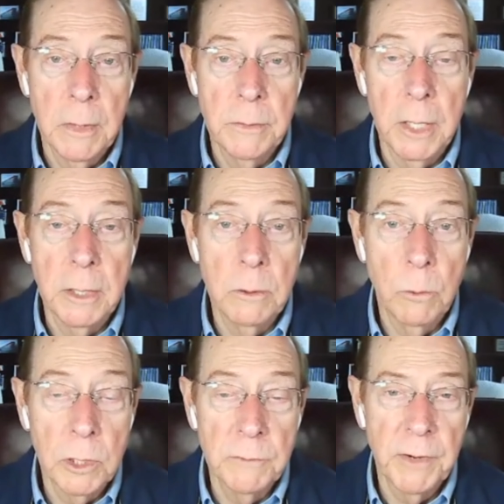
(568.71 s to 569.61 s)
that
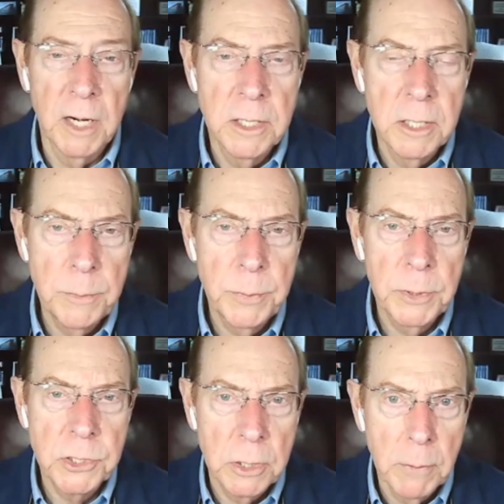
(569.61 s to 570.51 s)
one of our
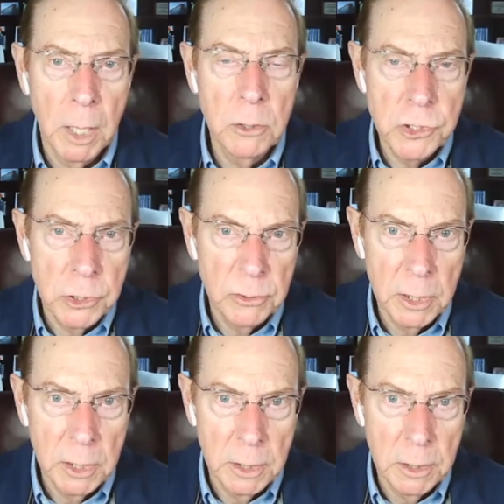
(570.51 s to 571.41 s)
deepest emotional
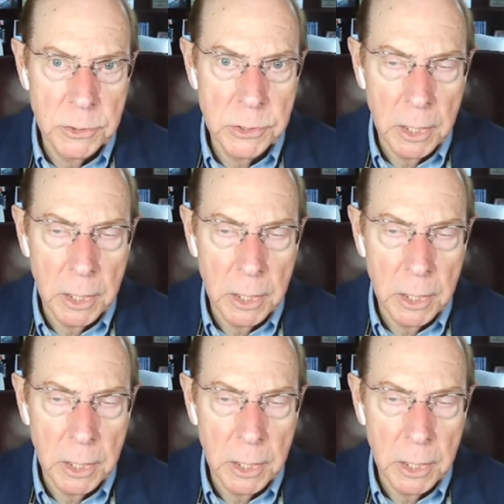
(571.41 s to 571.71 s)
needs